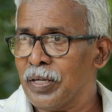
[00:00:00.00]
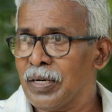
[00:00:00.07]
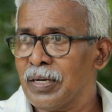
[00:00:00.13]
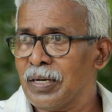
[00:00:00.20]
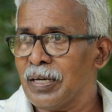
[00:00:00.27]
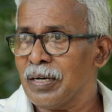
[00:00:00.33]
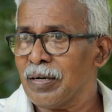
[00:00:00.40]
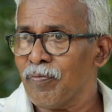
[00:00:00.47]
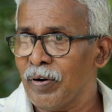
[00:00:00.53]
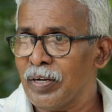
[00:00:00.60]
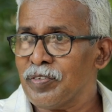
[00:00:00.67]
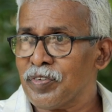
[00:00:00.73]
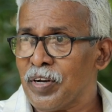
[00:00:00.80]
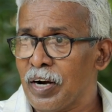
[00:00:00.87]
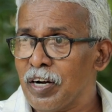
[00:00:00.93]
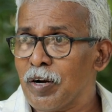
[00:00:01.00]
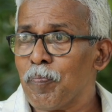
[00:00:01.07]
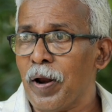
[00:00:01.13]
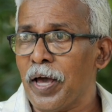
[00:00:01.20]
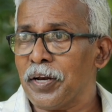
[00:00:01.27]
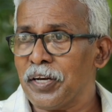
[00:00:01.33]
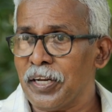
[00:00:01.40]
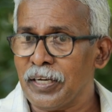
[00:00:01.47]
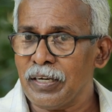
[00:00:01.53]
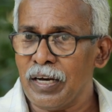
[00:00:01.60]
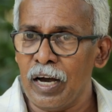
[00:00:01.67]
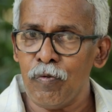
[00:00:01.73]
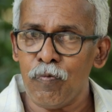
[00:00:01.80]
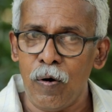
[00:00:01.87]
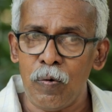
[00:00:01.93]
then while started planting,
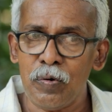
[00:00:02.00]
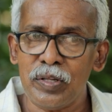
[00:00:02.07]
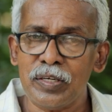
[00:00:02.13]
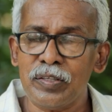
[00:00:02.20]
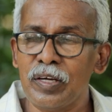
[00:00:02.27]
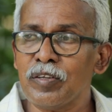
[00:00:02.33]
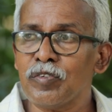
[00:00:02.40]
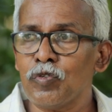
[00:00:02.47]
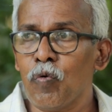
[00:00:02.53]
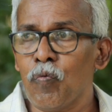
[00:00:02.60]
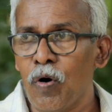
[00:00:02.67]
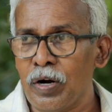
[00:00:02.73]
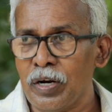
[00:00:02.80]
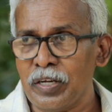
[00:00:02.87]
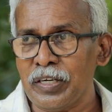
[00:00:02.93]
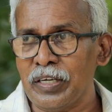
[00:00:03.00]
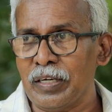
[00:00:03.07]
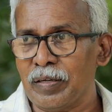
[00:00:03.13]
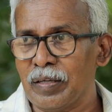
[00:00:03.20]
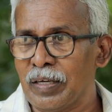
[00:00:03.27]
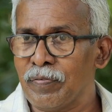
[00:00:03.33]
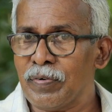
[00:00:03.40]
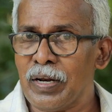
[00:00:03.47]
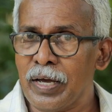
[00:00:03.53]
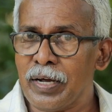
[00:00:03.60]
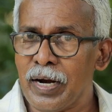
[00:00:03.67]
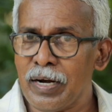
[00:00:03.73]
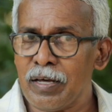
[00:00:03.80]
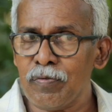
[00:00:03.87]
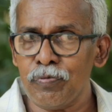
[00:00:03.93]
I found that there is no water here. Even I
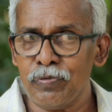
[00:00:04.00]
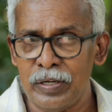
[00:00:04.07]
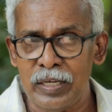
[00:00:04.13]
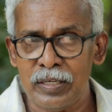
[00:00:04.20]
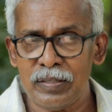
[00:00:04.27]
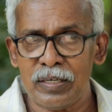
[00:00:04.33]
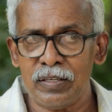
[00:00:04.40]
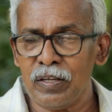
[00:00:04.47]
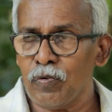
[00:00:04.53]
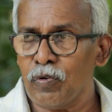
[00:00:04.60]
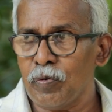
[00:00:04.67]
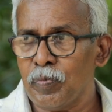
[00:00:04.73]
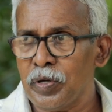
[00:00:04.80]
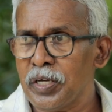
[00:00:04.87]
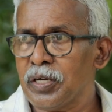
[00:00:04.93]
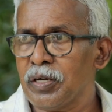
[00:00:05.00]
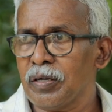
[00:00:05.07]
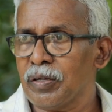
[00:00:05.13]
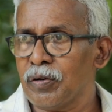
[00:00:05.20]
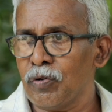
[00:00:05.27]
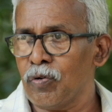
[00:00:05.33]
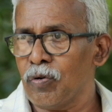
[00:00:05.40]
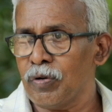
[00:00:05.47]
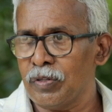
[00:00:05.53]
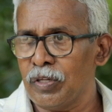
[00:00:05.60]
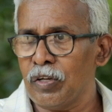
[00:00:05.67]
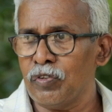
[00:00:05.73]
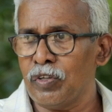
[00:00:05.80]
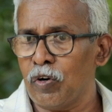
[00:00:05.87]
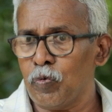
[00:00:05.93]
had a feeling that there will be no,
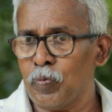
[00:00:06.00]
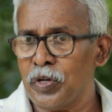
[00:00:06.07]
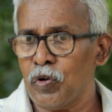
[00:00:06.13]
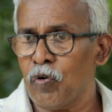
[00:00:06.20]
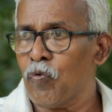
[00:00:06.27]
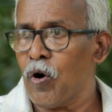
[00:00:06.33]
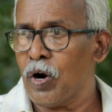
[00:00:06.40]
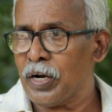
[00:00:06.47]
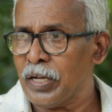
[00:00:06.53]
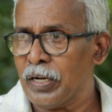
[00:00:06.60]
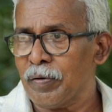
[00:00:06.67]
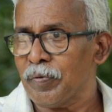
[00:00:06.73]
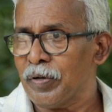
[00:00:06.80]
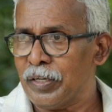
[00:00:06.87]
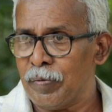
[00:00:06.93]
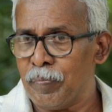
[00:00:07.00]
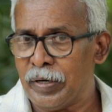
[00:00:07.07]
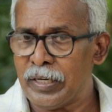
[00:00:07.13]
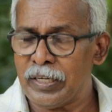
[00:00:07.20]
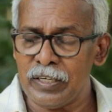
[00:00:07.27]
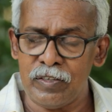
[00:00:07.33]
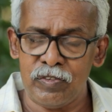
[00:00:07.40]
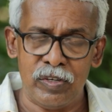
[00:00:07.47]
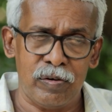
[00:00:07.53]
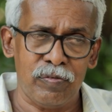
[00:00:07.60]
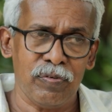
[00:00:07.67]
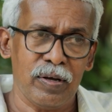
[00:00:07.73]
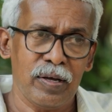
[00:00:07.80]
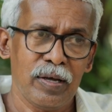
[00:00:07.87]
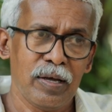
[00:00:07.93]
there, there would be no water in the beginning
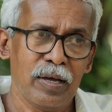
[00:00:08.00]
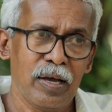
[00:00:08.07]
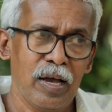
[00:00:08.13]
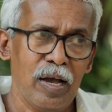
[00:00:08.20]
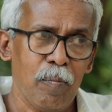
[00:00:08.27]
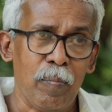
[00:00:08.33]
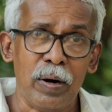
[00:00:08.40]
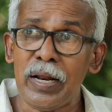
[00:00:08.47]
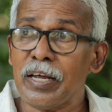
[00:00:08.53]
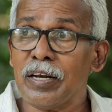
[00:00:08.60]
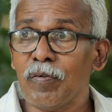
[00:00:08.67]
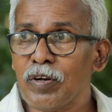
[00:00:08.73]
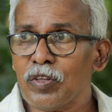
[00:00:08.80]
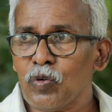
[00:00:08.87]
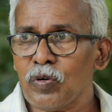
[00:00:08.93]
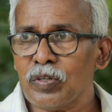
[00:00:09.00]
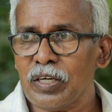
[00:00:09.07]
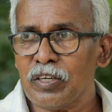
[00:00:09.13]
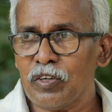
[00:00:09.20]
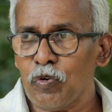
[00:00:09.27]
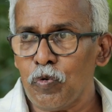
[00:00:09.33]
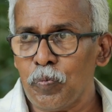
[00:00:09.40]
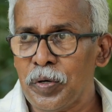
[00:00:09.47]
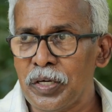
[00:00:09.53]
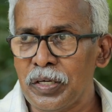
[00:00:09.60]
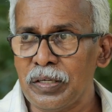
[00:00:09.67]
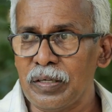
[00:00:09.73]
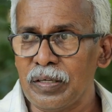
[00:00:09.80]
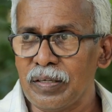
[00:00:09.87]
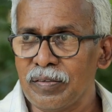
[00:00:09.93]
itself, but I never thought that it would
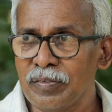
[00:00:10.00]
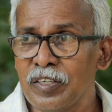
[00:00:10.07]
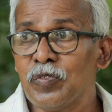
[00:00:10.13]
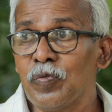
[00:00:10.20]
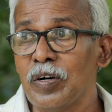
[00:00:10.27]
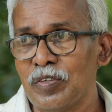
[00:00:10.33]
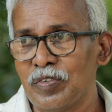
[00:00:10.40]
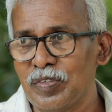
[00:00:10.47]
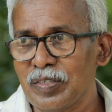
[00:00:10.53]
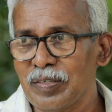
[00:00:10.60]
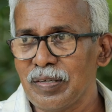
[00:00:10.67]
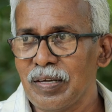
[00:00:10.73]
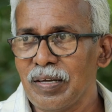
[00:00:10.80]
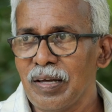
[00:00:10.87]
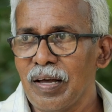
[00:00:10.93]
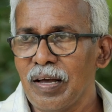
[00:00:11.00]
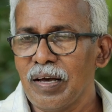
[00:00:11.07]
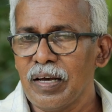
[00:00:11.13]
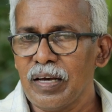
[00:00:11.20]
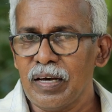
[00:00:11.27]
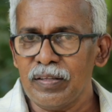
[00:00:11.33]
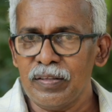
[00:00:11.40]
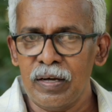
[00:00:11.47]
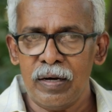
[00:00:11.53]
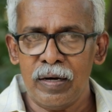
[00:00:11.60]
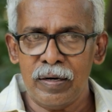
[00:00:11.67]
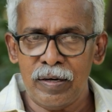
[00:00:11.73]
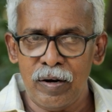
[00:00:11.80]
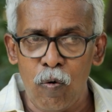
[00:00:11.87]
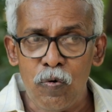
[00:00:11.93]
be this burst.
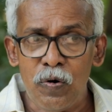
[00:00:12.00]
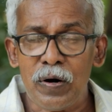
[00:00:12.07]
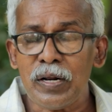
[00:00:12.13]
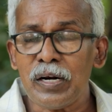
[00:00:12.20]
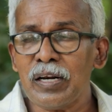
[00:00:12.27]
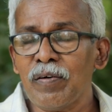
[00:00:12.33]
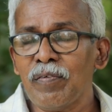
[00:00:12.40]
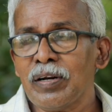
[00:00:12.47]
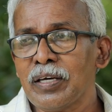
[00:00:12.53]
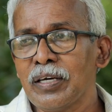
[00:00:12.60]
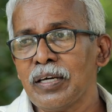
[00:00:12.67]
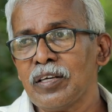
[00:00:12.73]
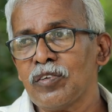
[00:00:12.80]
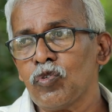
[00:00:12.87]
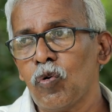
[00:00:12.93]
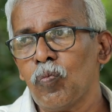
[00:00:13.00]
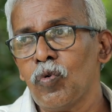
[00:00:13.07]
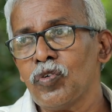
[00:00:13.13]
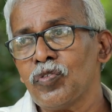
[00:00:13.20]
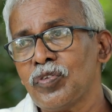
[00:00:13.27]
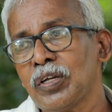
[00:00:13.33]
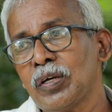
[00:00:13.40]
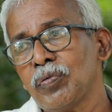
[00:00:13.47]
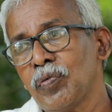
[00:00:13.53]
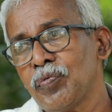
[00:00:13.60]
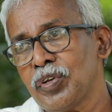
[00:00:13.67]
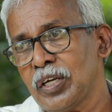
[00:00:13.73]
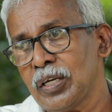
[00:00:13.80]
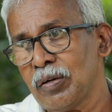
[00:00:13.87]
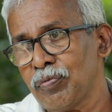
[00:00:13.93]
The groundwater level here is almost
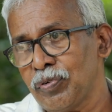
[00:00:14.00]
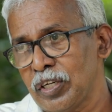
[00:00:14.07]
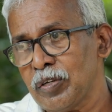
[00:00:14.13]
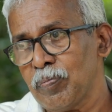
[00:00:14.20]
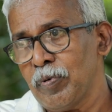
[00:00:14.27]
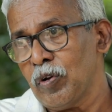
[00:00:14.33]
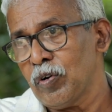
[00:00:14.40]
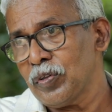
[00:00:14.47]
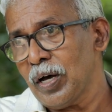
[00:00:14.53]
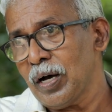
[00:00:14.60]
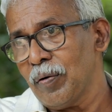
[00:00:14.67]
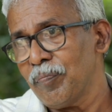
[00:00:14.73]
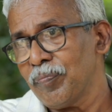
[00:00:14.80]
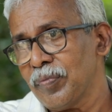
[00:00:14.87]
350 feet below the